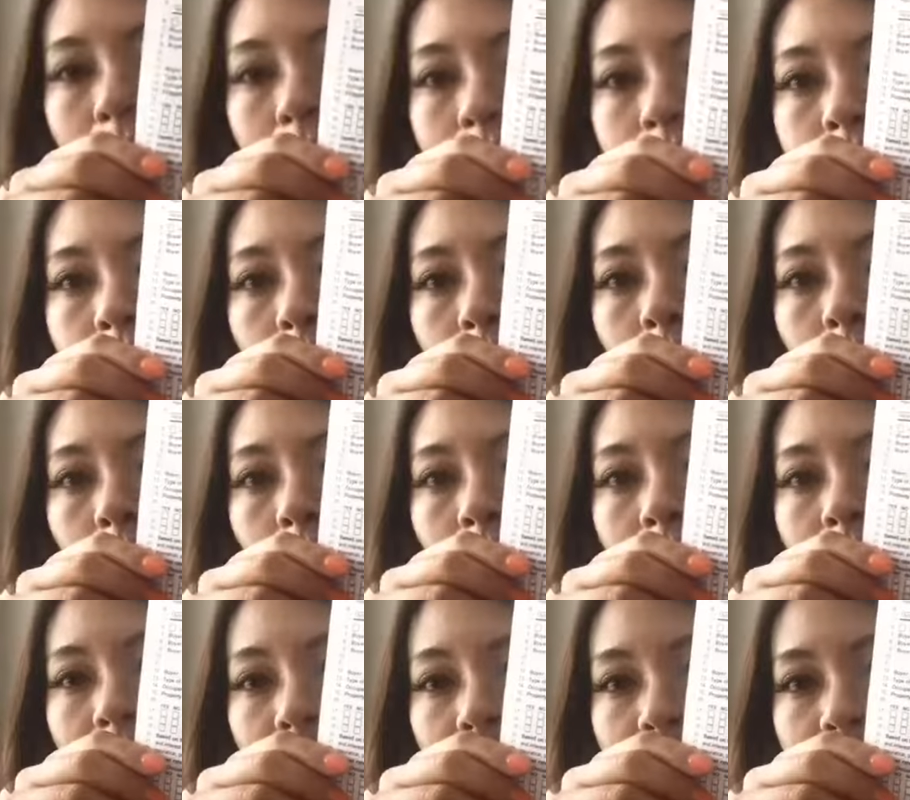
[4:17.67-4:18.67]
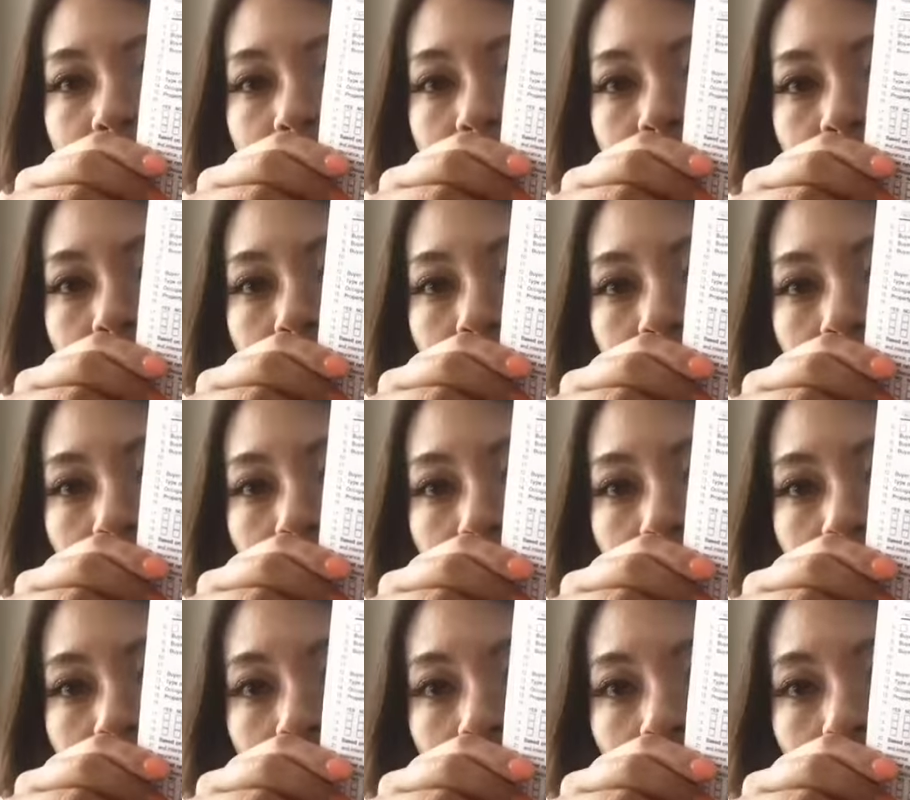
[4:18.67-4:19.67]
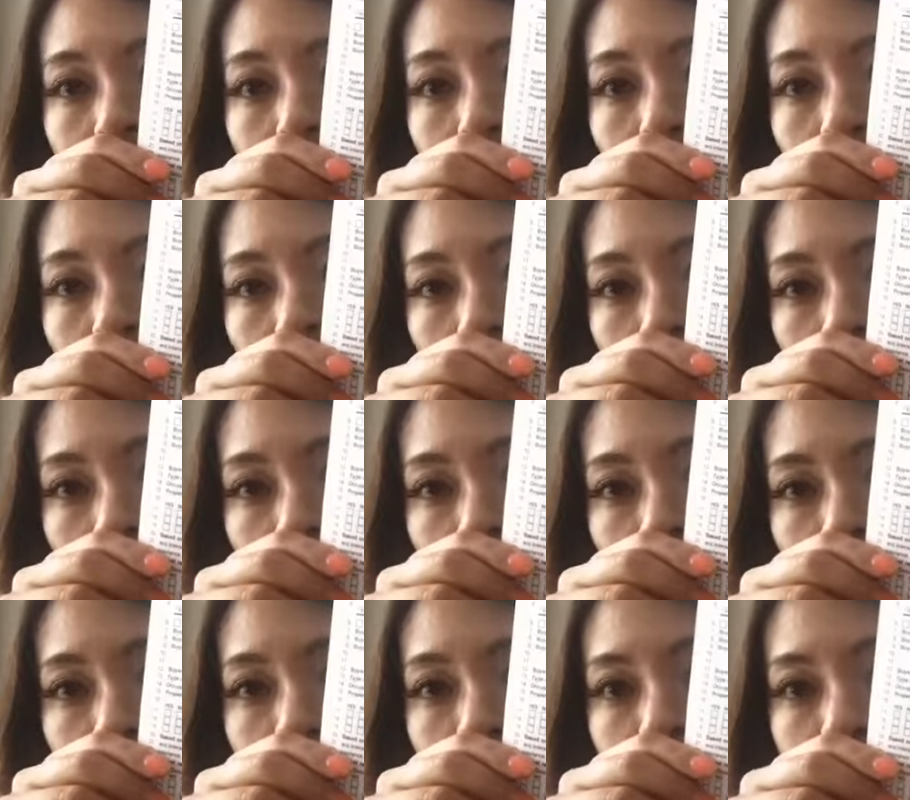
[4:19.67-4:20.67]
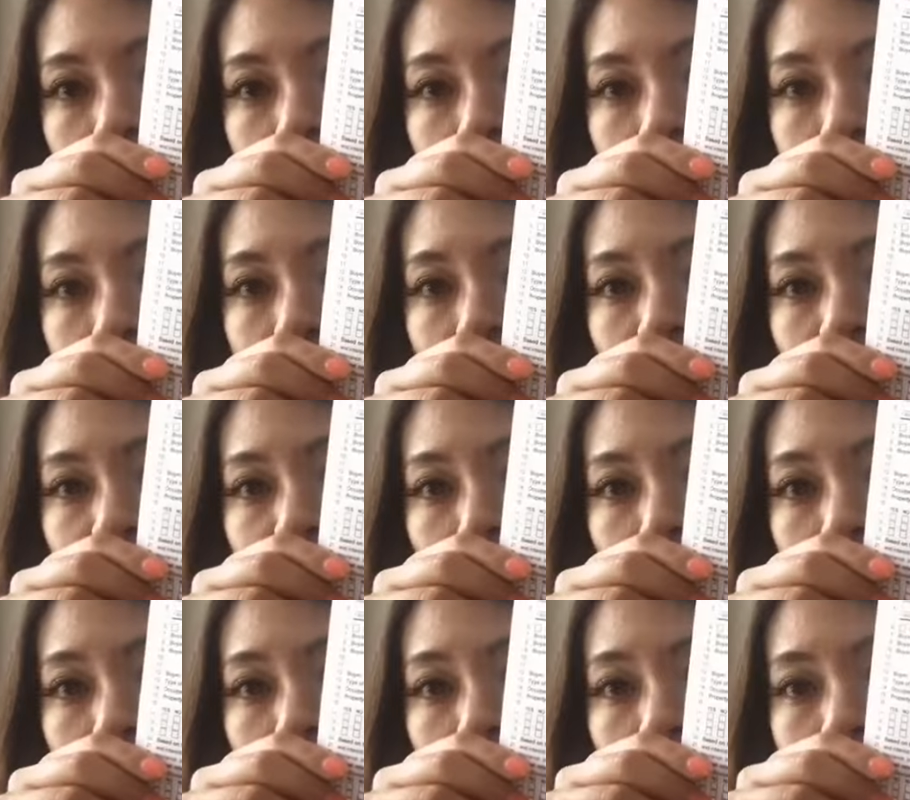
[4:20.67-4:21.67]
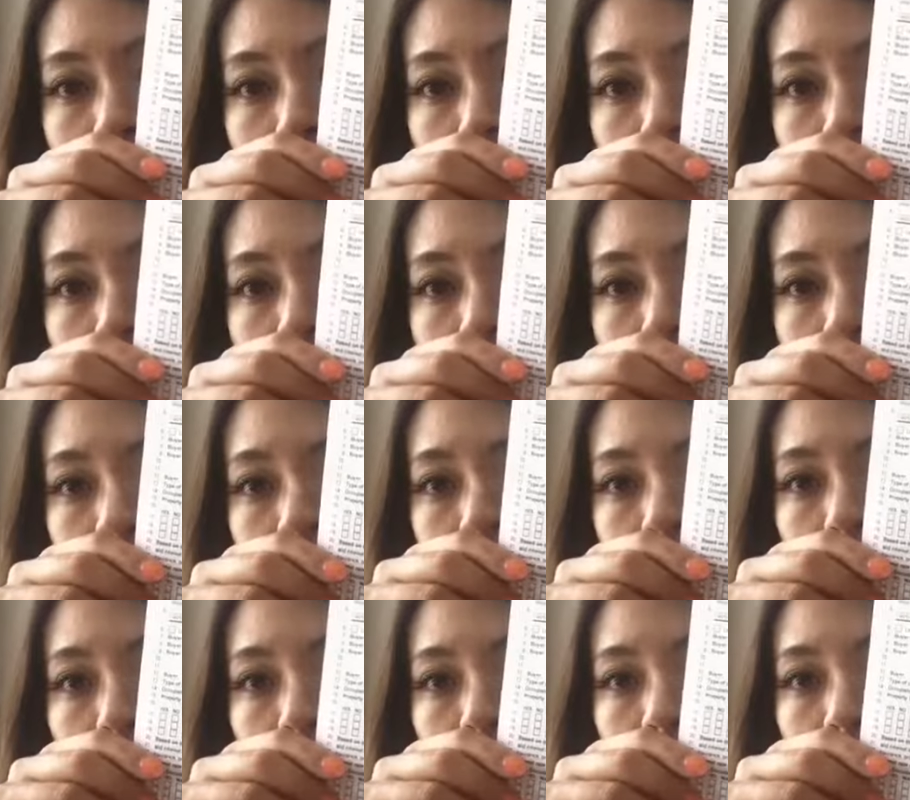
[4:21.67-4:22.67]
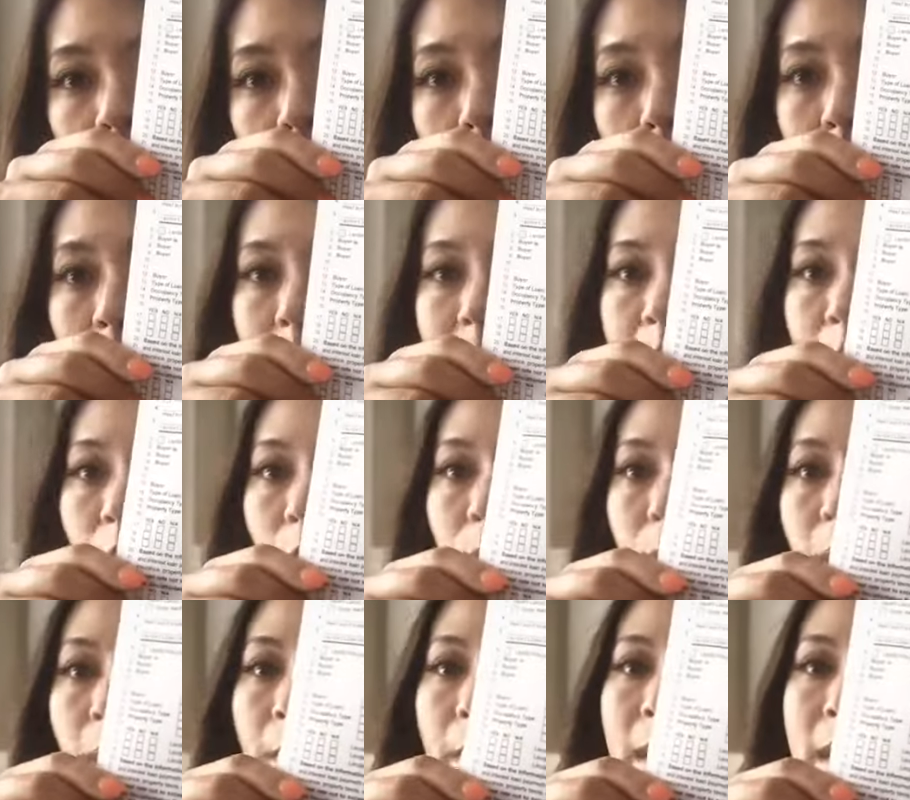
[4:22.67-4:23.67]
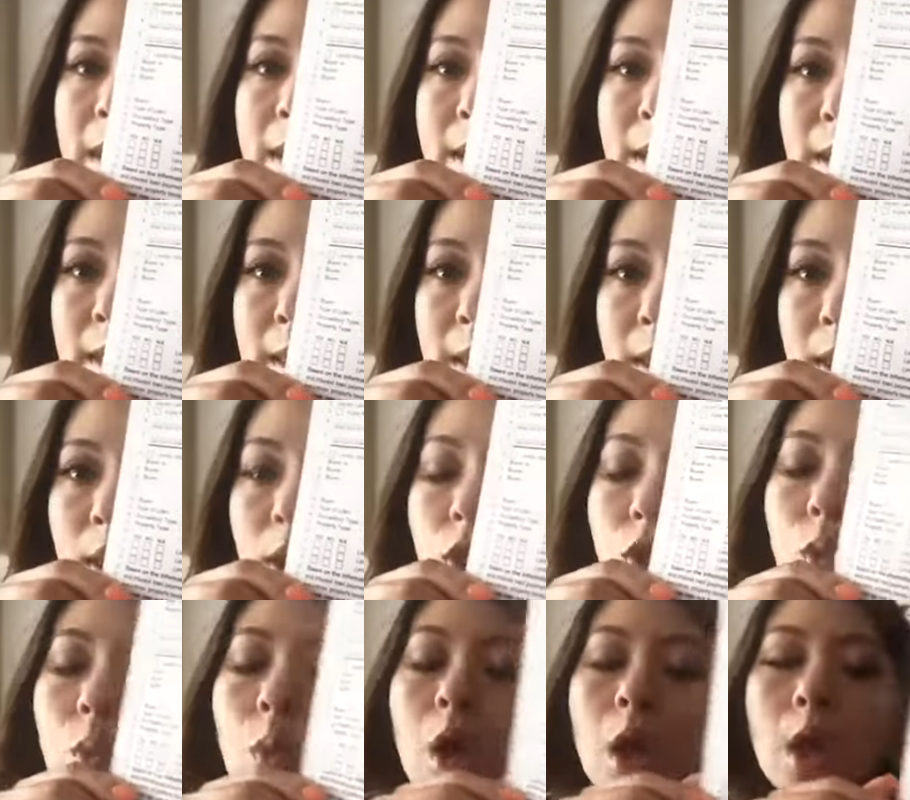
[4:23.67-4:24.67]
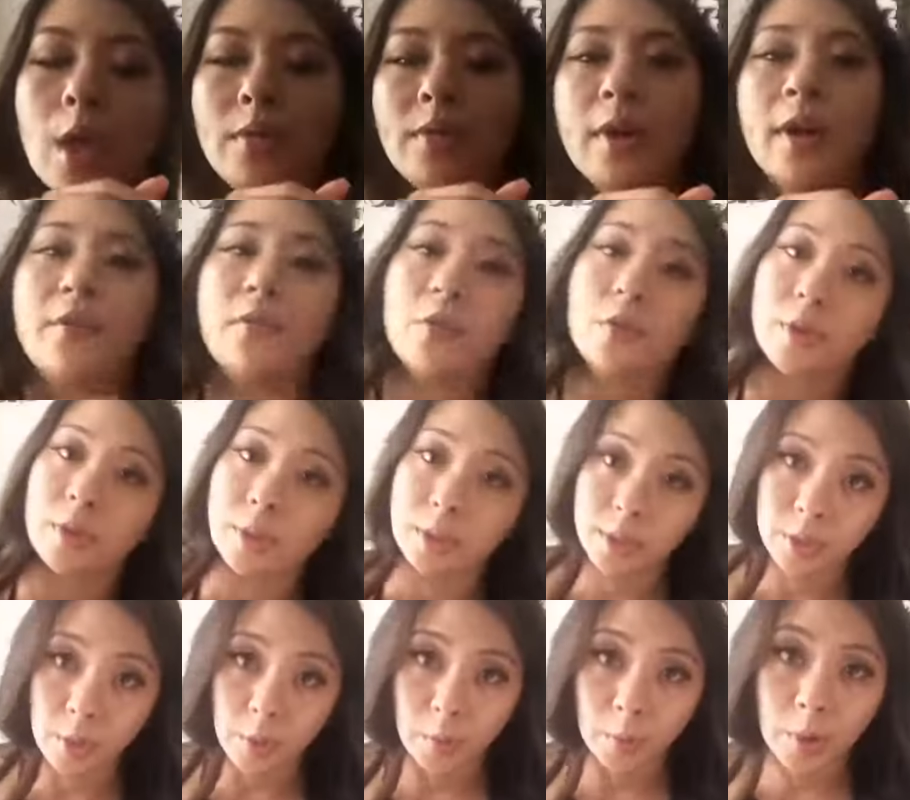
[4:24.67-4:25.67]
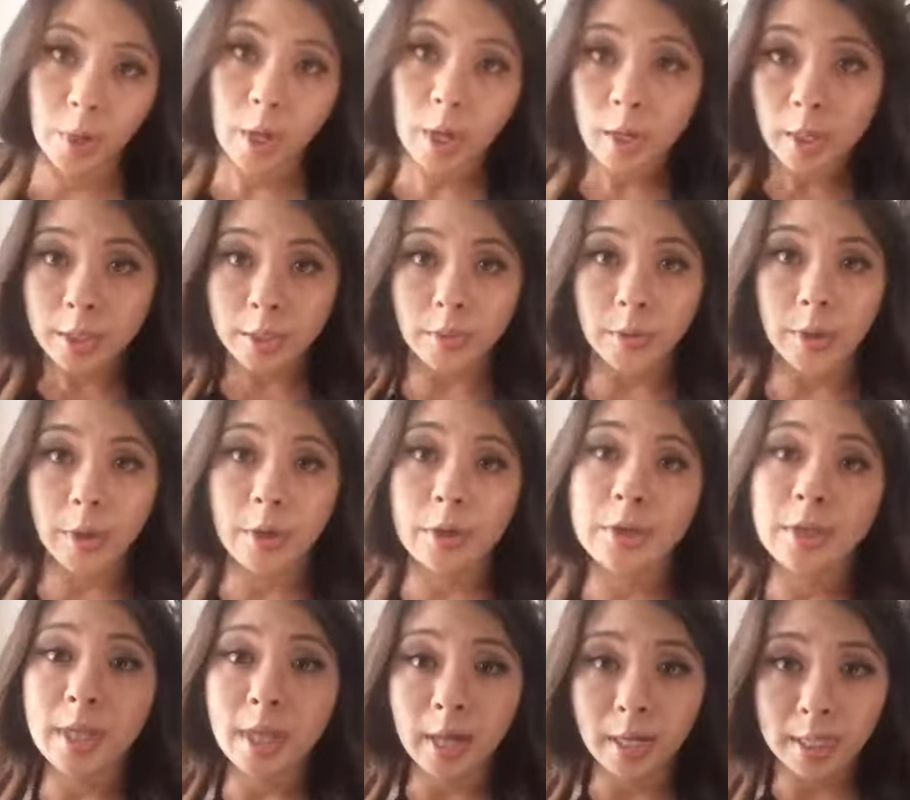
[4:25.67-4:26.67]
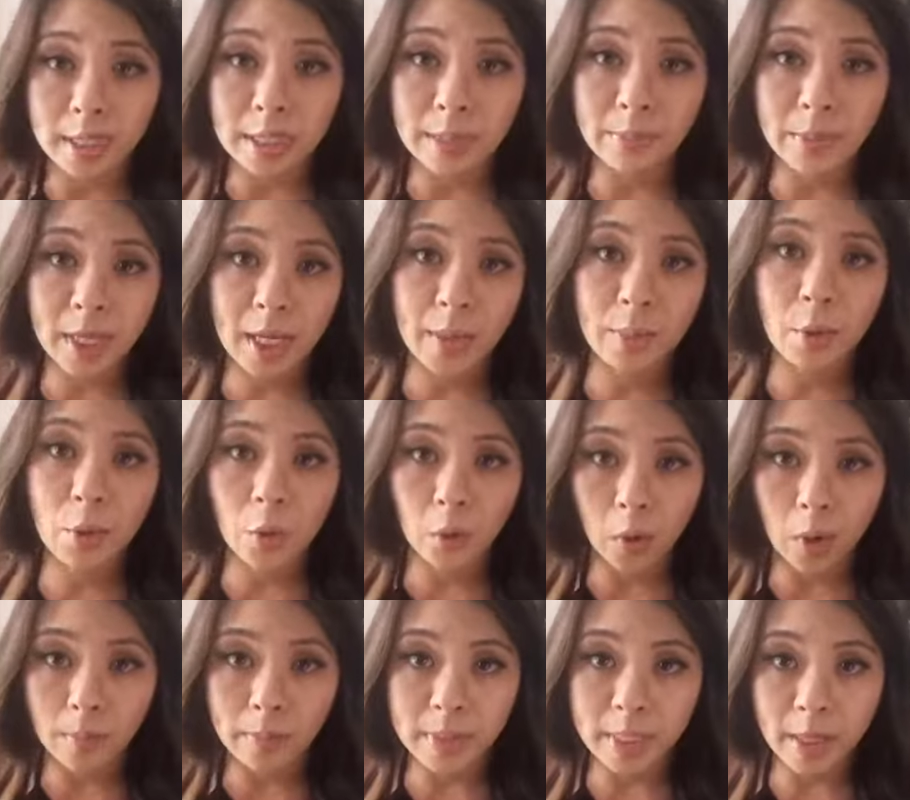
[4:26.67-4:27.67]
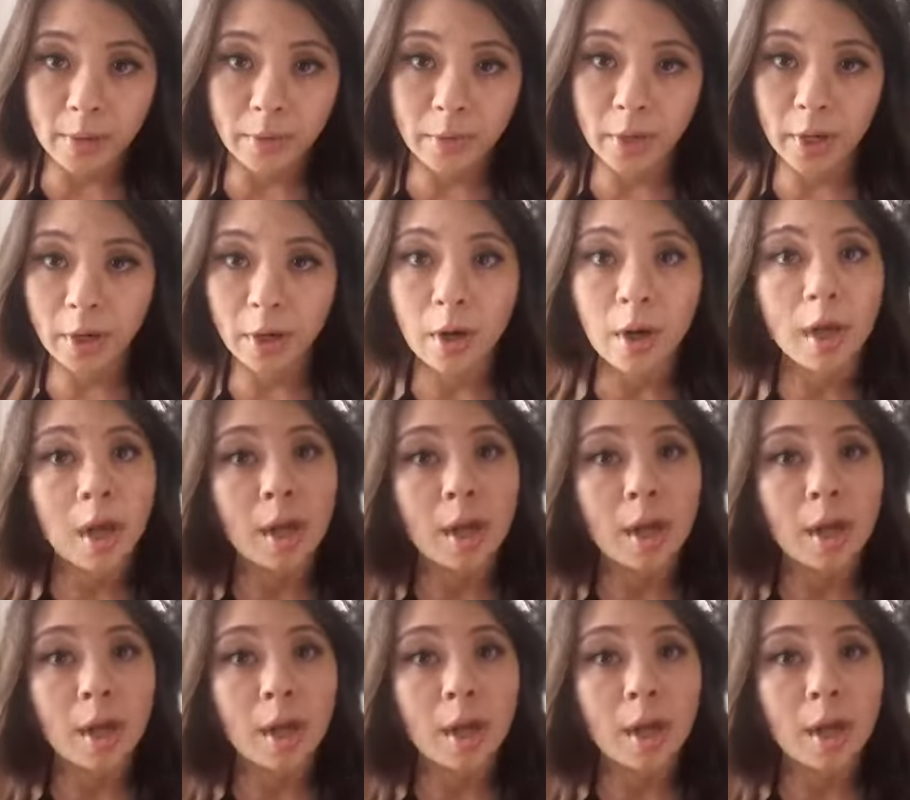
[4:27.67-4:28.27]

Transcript: So next, line 12 is the buyer is or is not relying on a down payment assistance to qualify for this loan. So there's a lot of DPA programs out there.